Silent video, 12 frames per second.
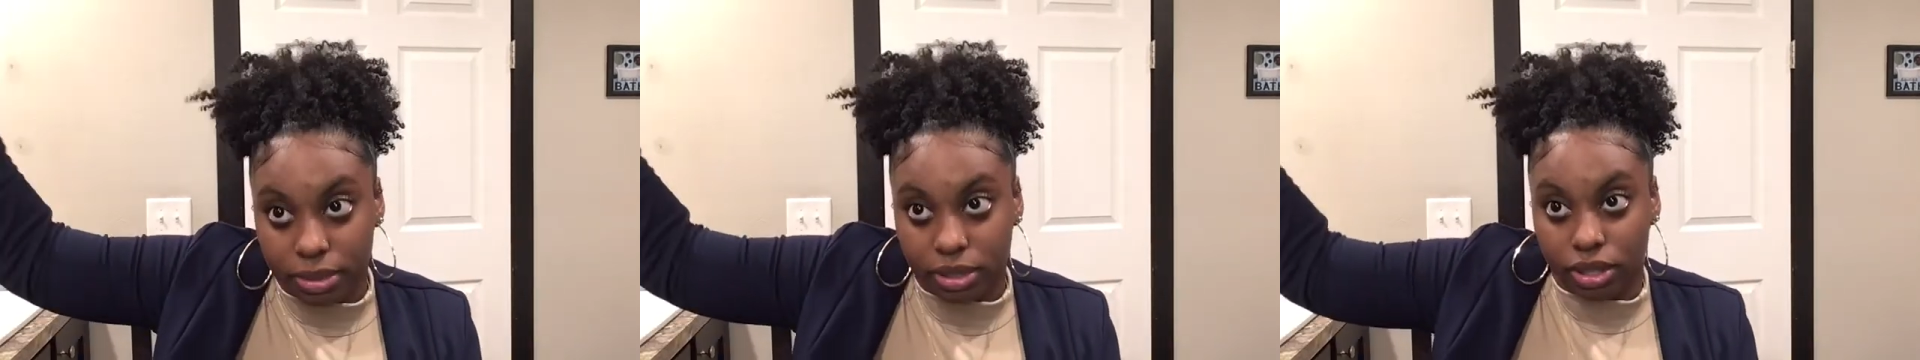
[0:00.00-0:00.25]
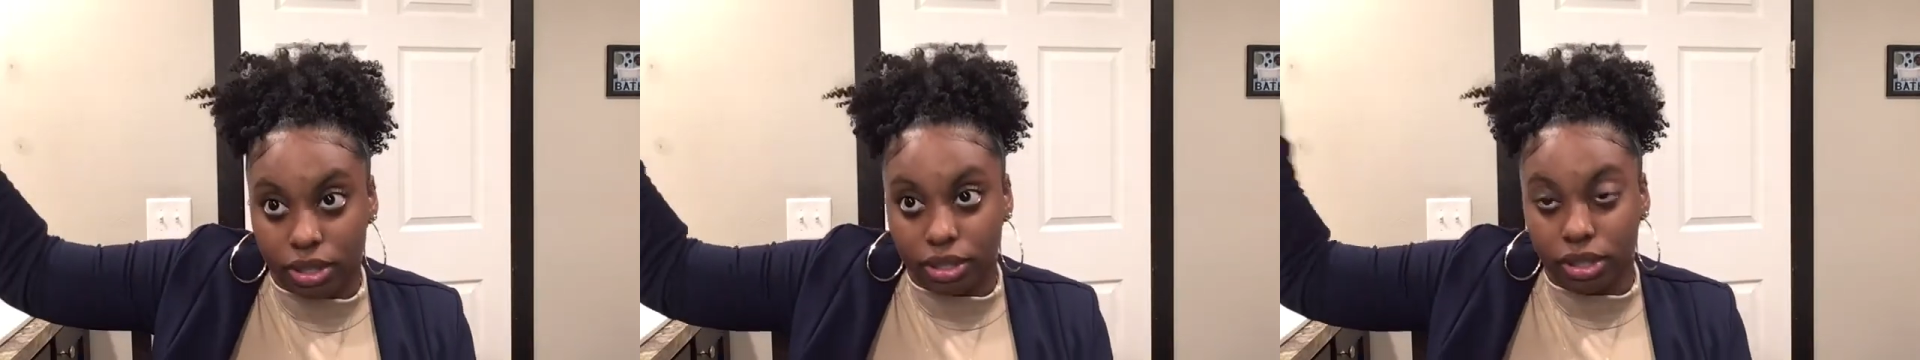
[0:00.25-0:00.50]

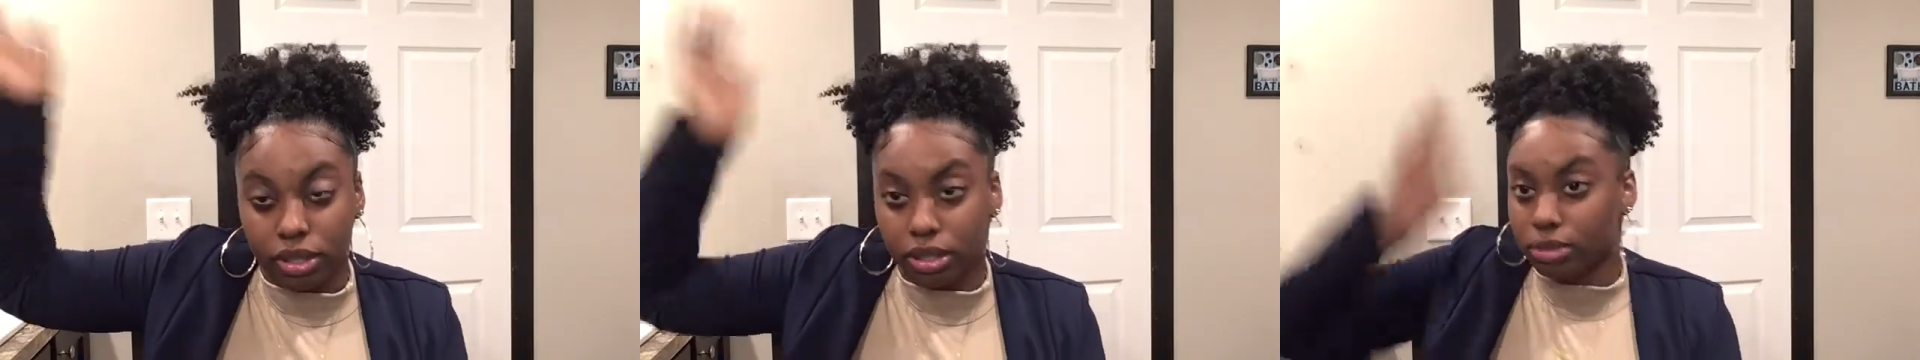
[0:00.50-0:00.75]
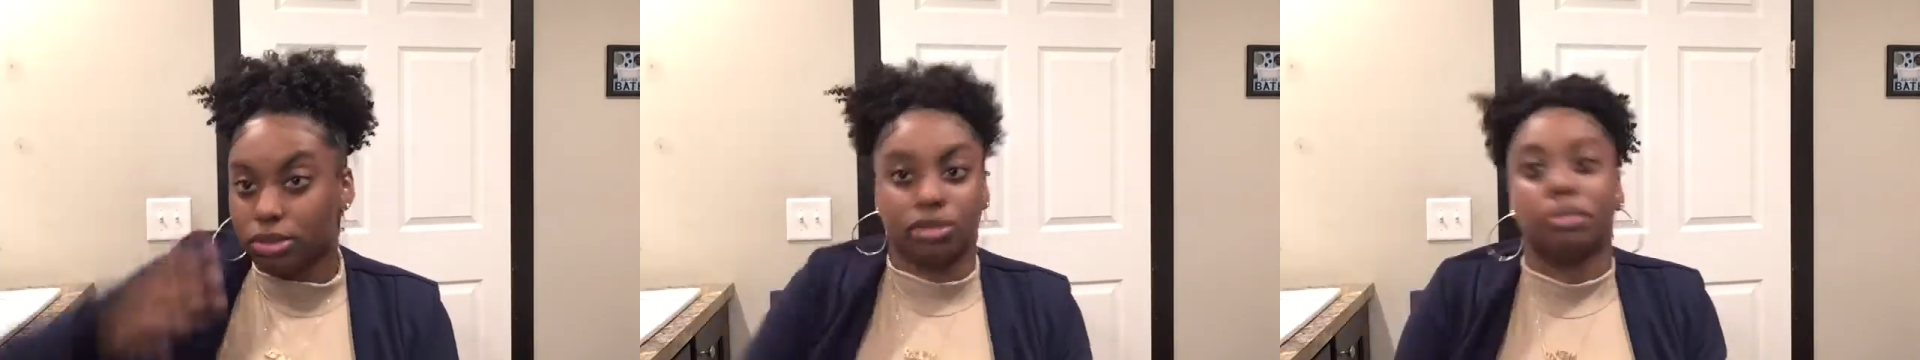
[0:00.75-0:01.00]
curling up
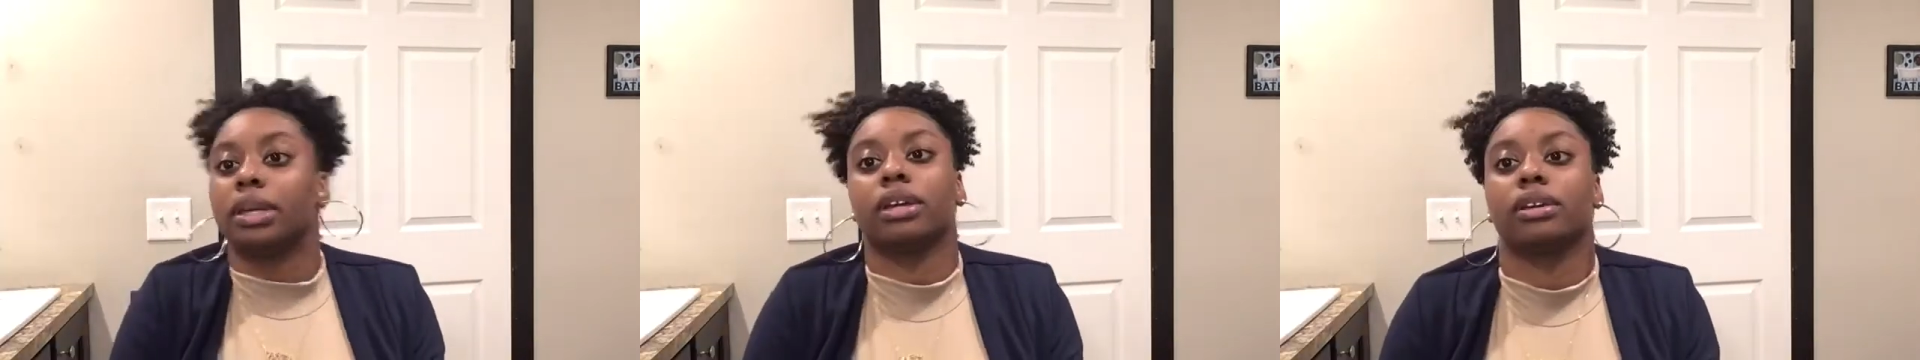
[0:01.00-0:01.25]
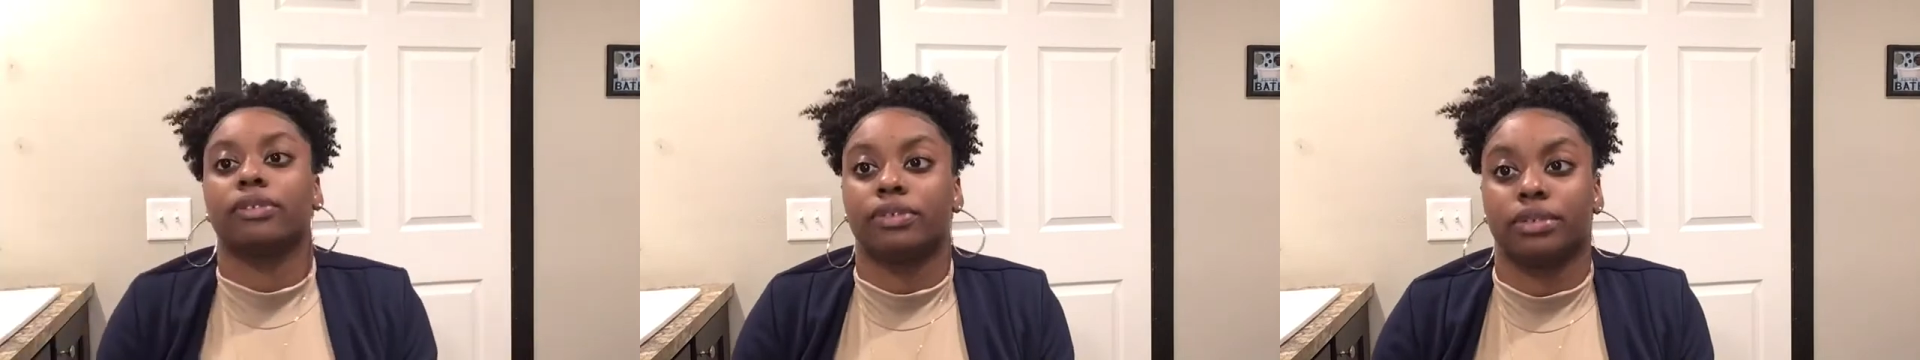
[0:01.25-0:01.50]
too bad
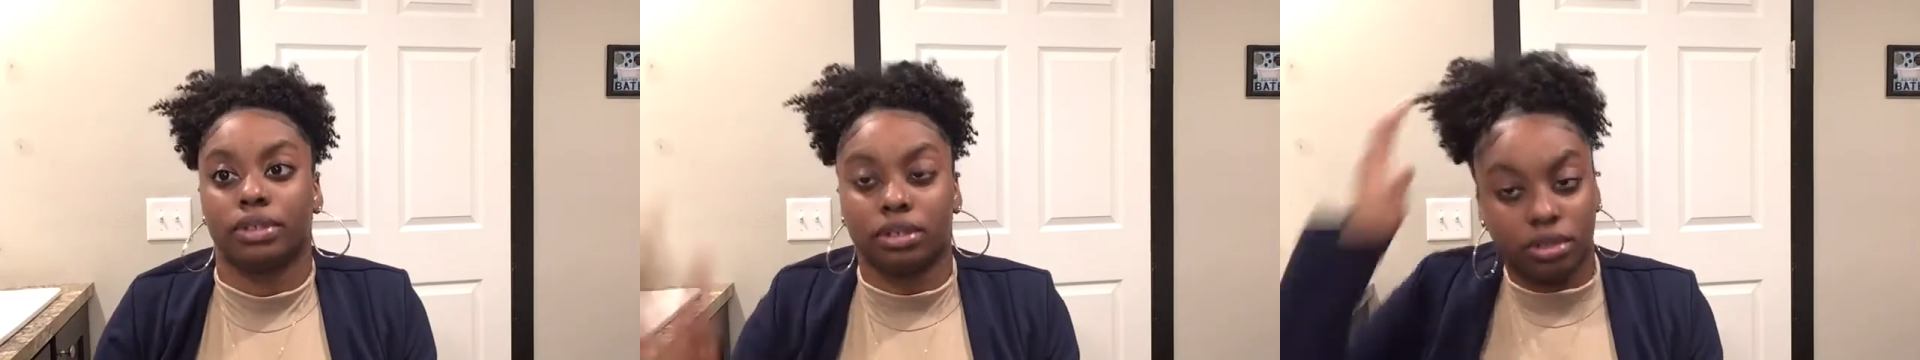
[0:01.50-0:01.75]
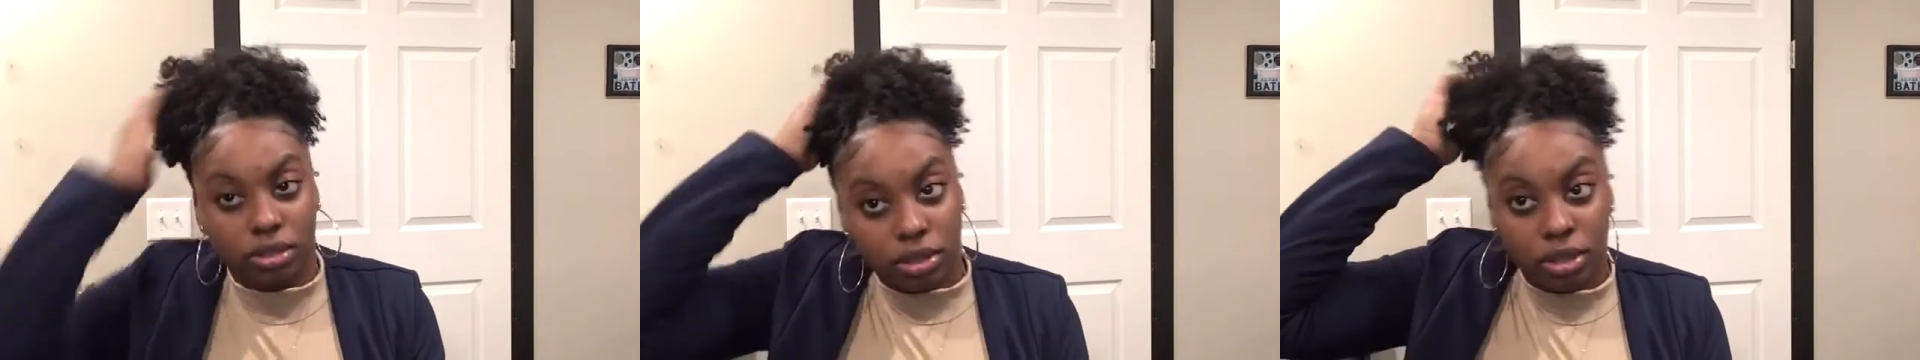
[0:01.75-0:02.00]
for it to
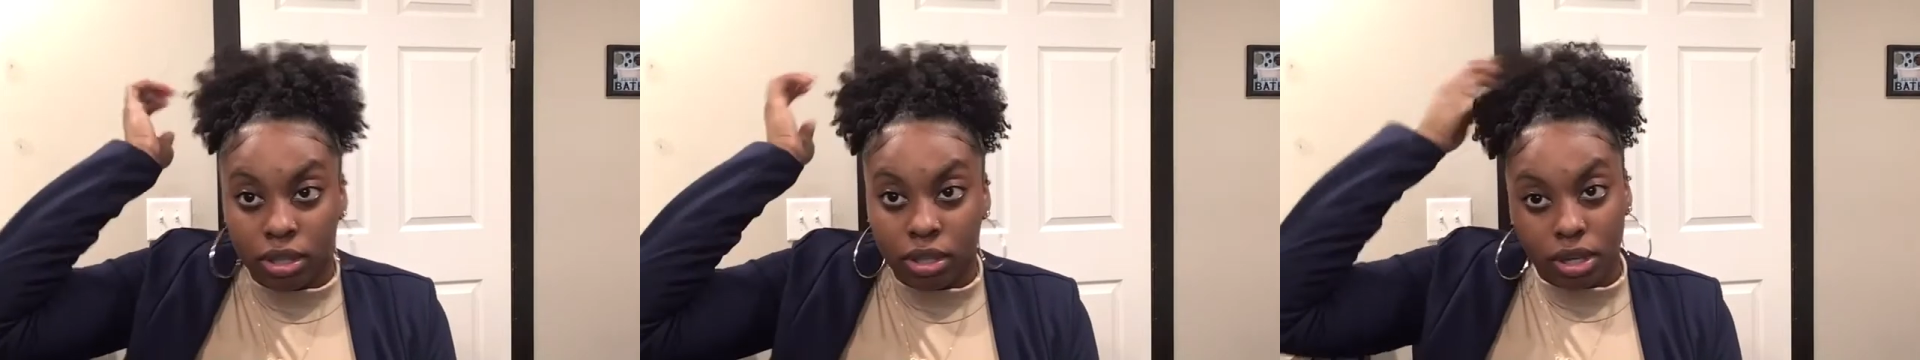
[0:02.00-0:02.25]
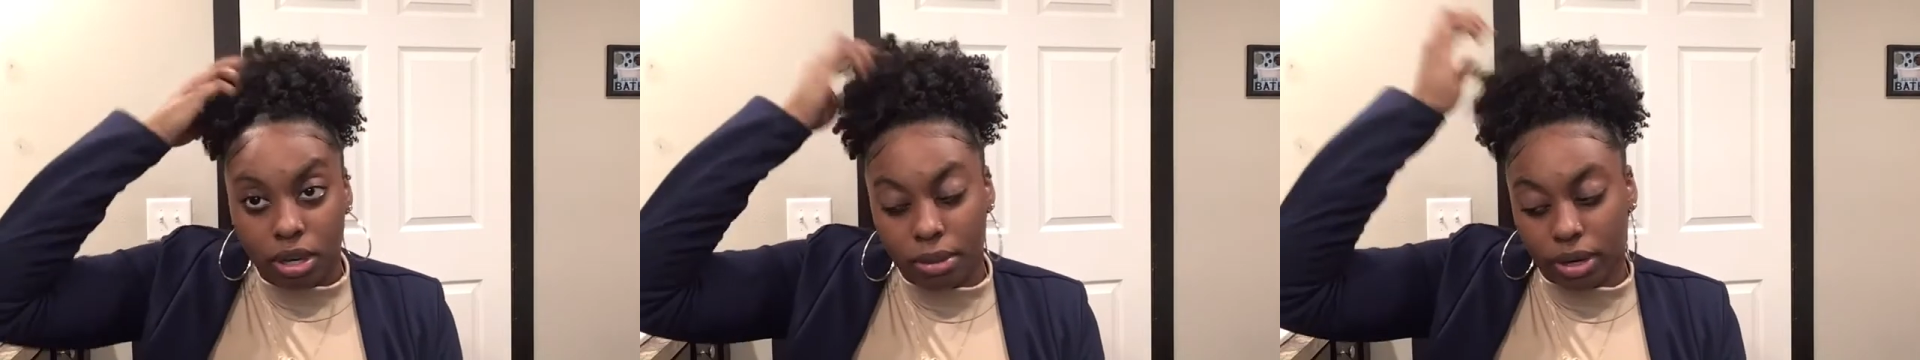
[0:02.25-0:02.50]

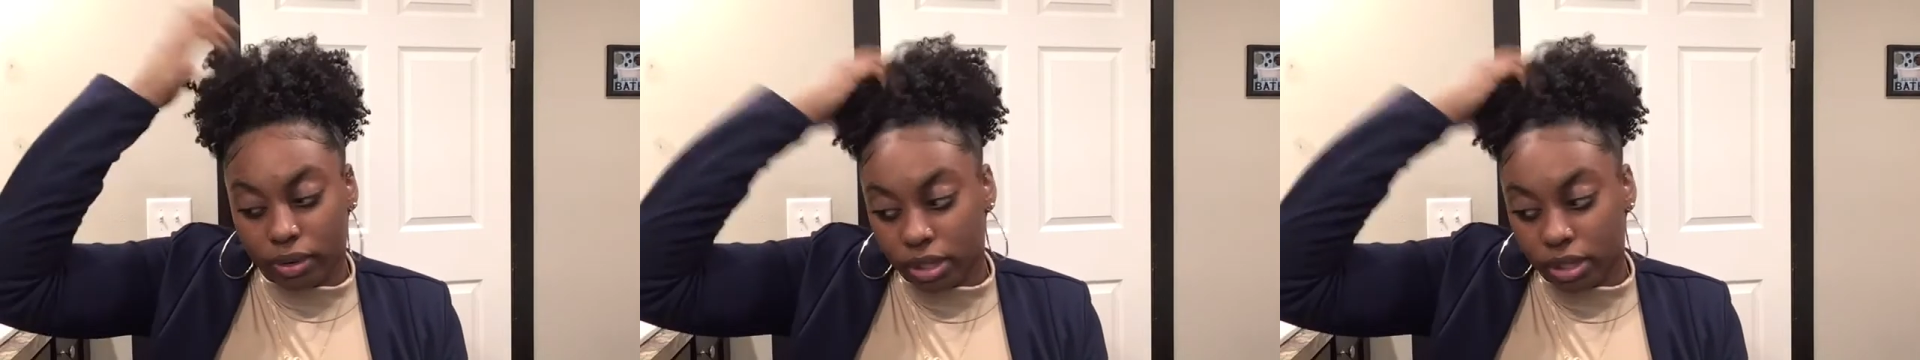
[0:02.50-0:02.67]
come out right.